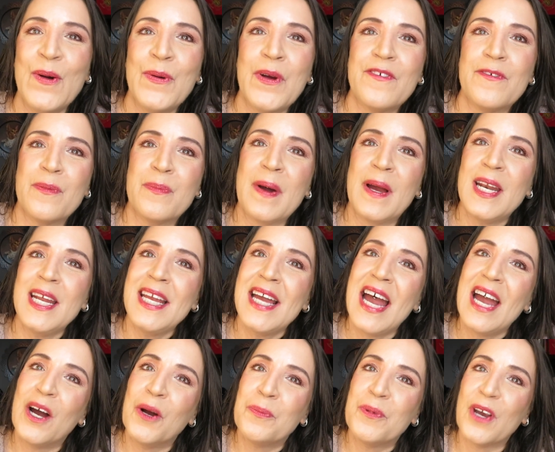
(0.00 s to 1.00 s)
everybody,
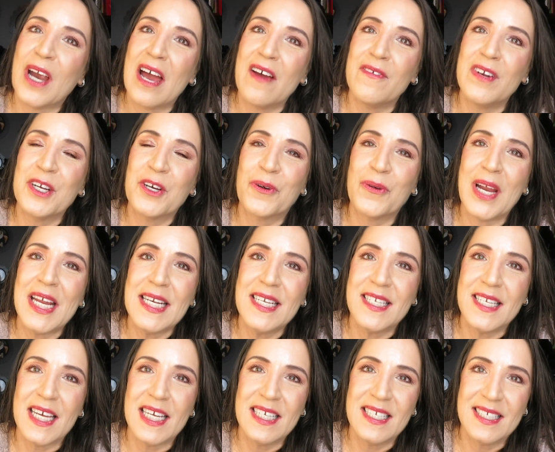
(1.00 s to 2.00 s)
I hope you're having a
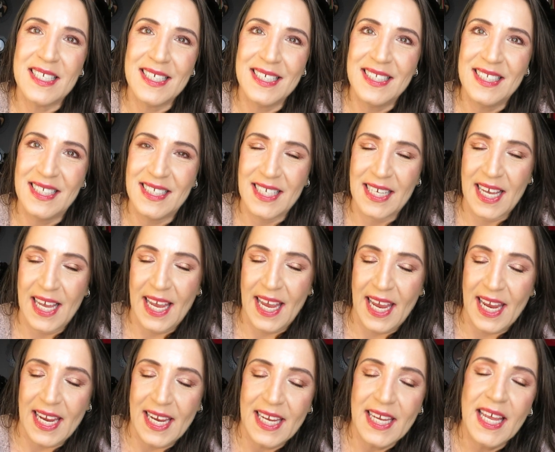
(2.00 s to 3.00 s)
great day
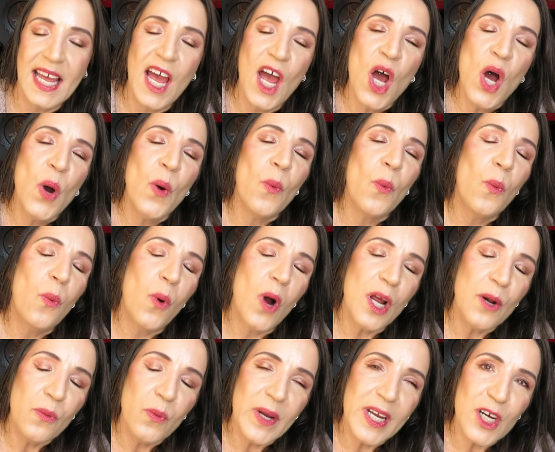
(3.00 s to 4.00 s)
today.
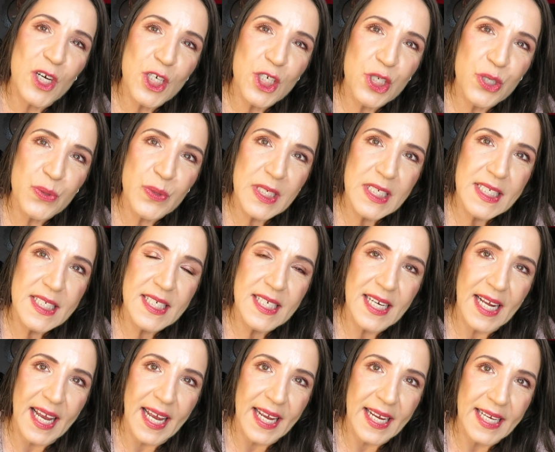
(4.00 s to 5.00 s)
What we are doing
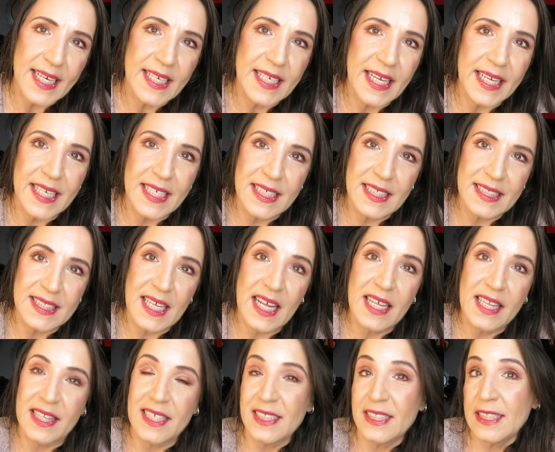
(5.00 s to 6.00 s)
today is
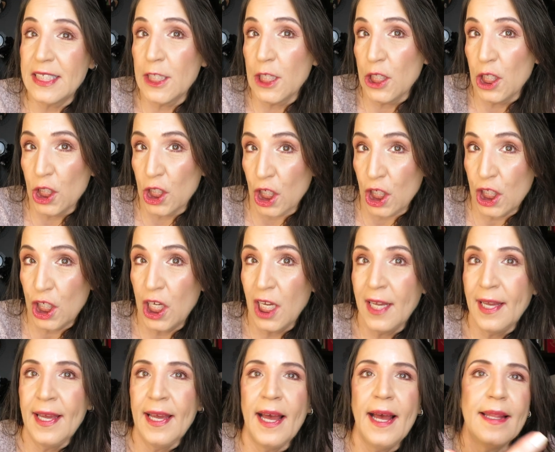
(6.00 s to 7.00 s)
this look.
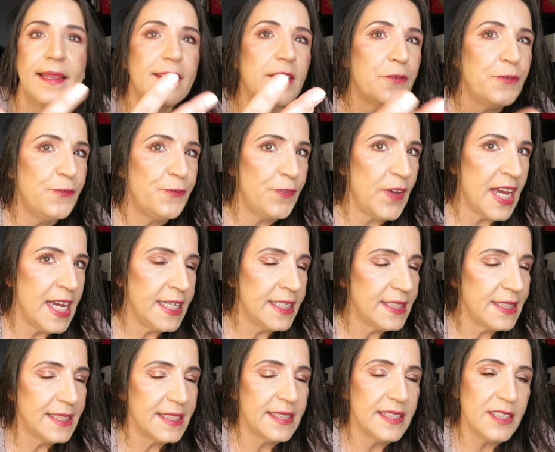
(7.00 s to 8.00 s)
The
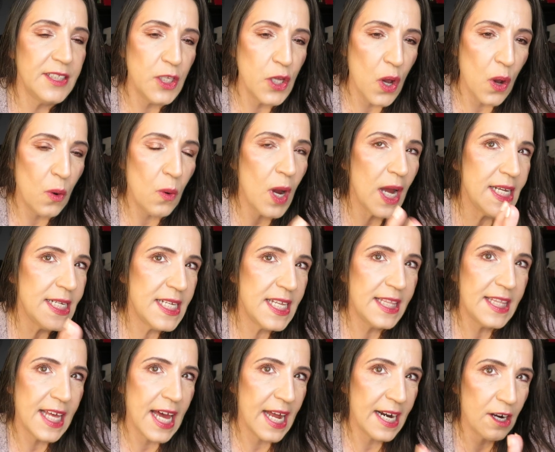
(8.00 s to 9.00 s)
face, no, I
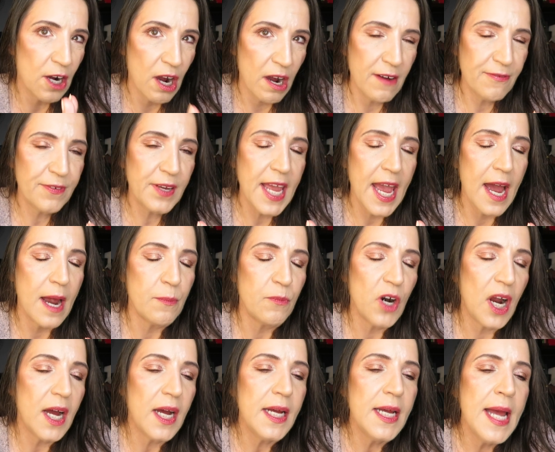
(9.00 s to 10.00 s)
did that off
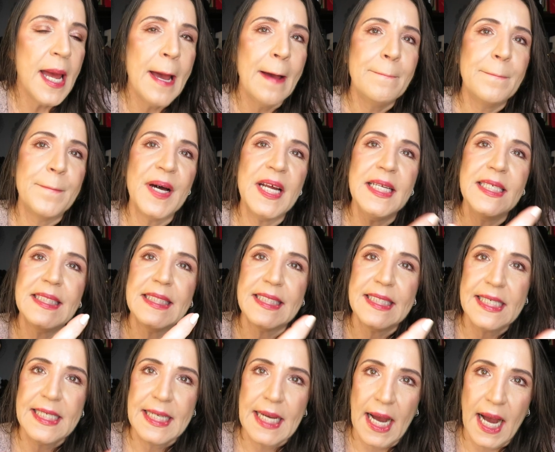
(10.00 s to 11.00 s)
camera, but it's
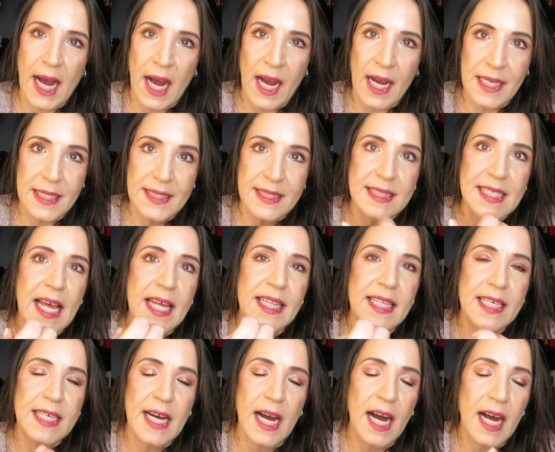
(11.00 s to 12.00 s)
the eyes.
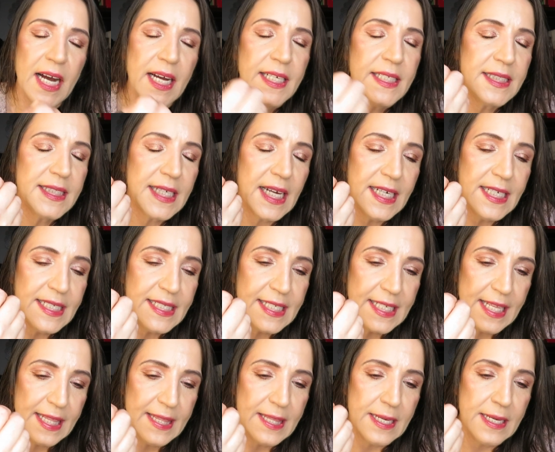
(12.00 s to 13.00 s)
And the eyes, I
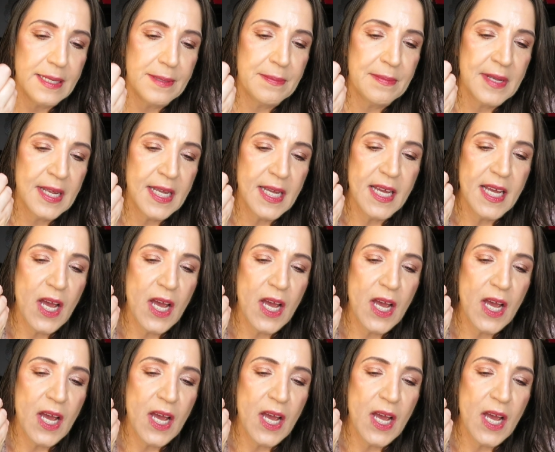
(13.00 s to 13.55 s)
did them